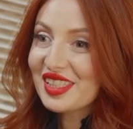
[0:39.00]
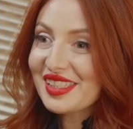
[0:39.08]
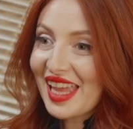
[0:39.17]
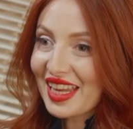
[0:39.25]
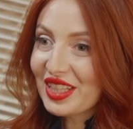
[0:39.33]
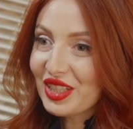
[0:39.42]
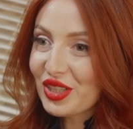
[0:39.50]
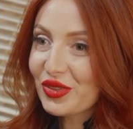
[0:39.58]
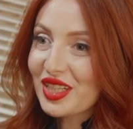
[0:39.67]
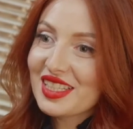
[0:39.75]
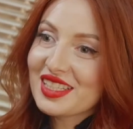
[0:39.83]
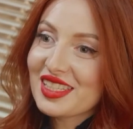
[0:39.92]
second
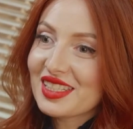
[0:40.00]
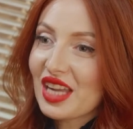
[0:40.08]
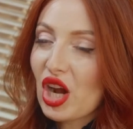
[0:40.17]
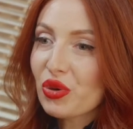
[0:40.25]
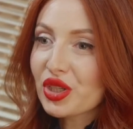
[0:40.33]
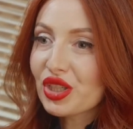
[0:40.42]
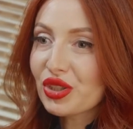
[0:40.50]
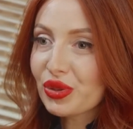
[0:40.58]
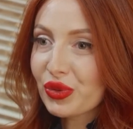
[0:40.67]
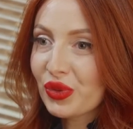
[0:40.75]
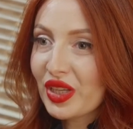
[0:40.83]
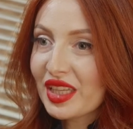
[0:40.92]
ingredient in our
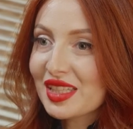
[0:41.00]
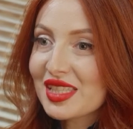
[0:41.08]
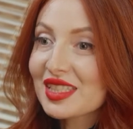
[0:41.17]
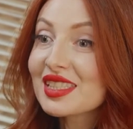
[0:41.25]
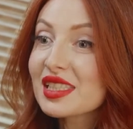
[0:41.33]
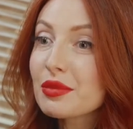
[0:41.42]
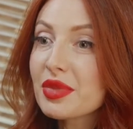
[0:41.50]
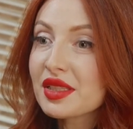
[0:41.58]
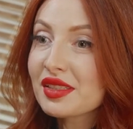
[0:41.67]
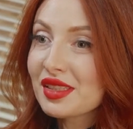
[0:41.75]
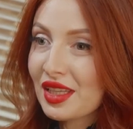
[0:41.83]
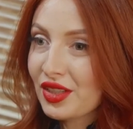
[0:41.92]
glue, it's a
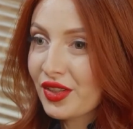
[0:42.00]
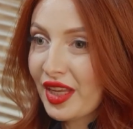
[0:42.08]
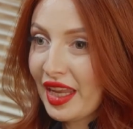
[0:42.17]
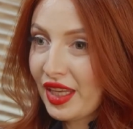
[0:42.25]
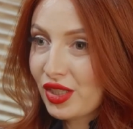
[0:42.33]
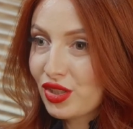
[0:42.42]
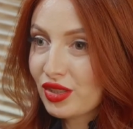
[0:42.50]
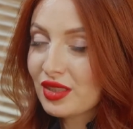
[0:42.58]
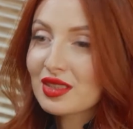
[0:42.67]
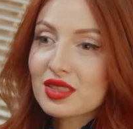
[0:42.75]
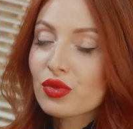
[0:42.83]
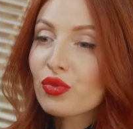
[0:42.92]
stabilizator agent.
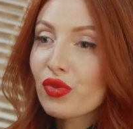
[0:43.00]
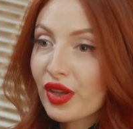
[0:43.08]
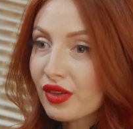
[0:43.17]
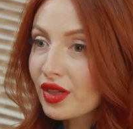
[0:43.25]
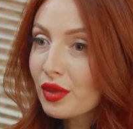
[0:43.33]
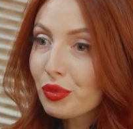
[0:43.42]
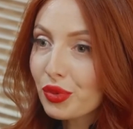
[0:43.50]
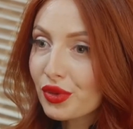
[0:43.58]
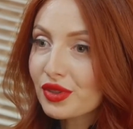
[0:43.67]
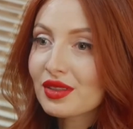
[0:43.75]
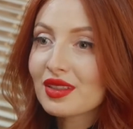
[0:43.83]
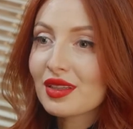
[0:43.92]
It's a very
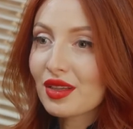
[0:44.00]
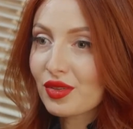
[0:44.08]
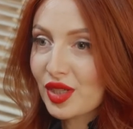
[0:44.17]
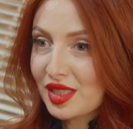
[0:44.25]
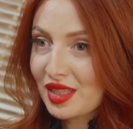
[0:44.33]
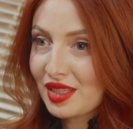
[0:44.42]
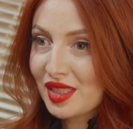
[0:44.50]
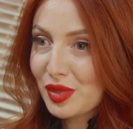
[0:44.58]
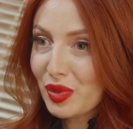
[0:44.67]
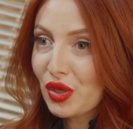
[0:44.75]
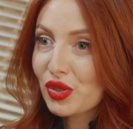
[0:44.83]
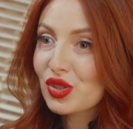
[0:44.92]
important ingredient
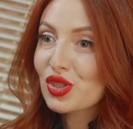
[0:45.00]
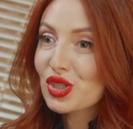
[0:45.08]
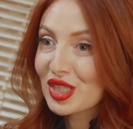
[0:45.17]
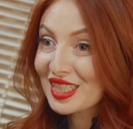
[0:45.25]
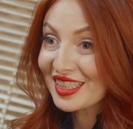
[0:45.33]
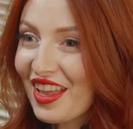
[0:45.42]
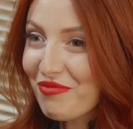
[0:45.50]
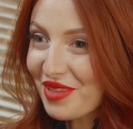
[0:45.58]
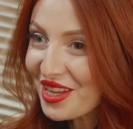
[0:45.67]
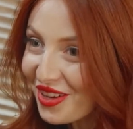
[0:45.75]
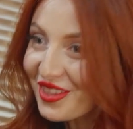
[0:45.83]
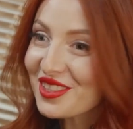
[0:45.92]
because just
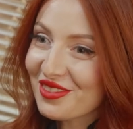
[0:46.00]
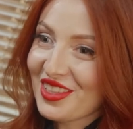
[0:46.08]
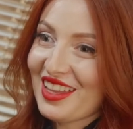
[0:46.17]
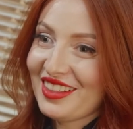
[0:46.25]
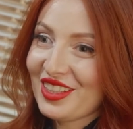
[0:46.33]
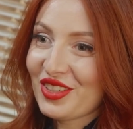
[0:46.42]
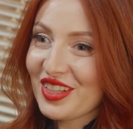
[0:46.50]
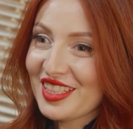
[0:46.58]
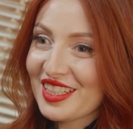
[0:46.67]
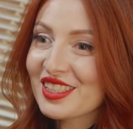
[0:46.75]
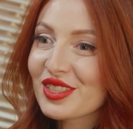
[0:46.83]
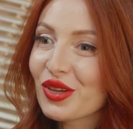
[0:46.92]
because of that
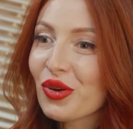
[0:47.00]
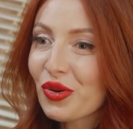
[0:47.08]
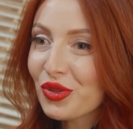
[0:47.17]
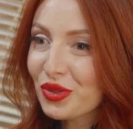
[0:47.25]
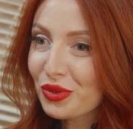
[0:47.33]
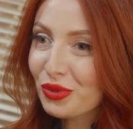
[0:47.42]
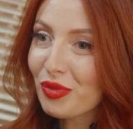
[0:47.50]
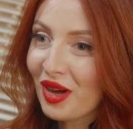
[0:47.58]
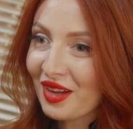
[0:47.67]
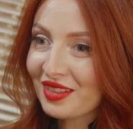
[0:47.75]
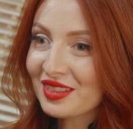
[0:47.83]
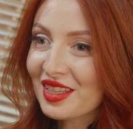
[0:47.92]
ingredient, the whole glue
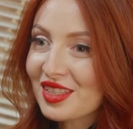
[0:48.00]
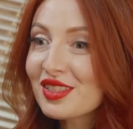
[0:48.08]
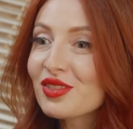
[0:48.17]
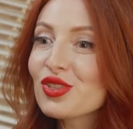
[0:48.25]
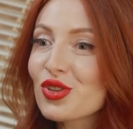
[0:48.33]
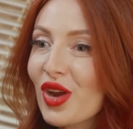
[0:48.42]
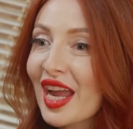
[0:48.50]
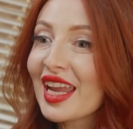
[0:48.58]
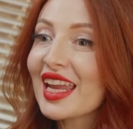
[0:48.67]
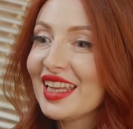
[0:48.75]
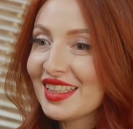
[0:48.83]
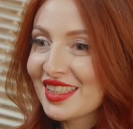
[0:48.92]
bottle doesn't
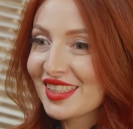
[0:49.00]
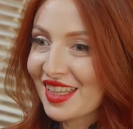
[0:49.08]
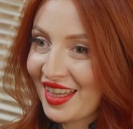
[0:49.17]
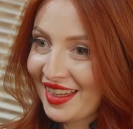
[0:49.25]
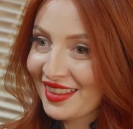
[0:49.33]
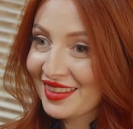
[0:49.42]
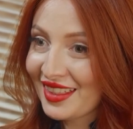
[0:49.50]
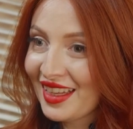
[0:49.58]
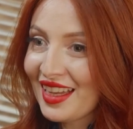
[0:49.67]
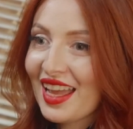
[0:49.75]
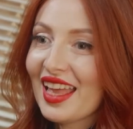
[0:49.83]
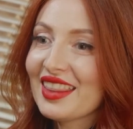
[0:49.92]
dry inside.
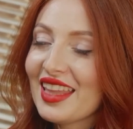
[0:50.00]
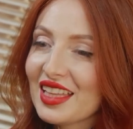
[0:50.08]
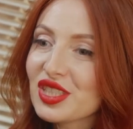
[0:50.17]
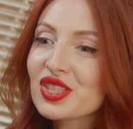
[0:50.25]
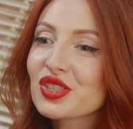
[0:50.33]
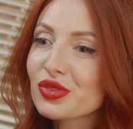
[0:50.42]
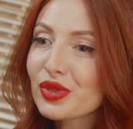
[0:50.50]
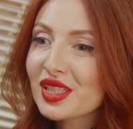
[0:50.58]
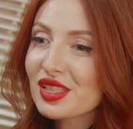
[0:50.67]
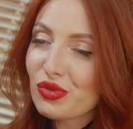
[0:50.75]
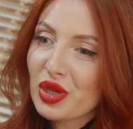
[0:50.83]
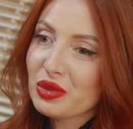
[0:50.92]
And that's the
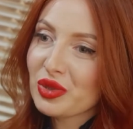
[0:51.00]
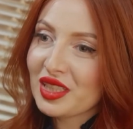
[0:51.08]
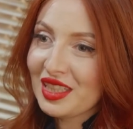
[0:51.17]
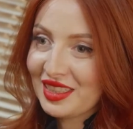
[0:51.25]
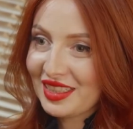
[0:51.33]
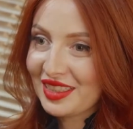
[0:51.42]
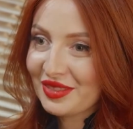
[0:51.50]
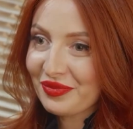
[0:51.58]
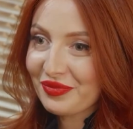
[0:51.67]
reason why we need it.